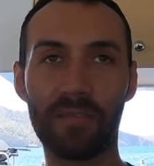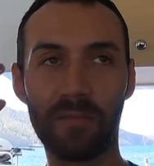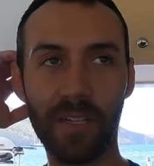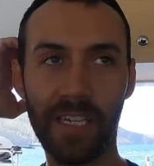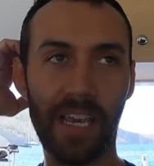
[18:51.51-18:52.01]

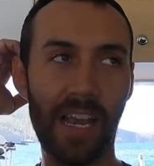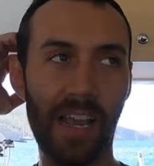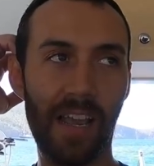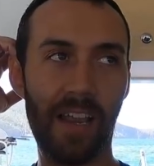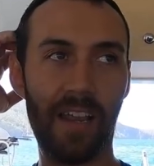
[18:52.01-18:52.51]
we
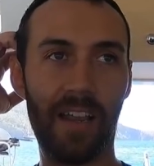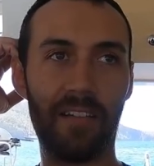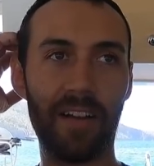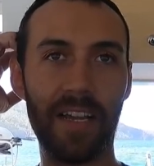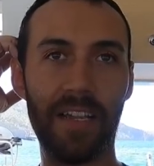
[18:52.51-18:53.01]

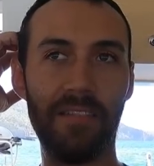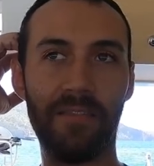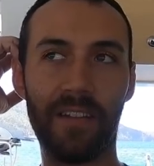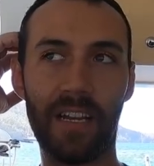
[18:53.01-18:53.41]
arrive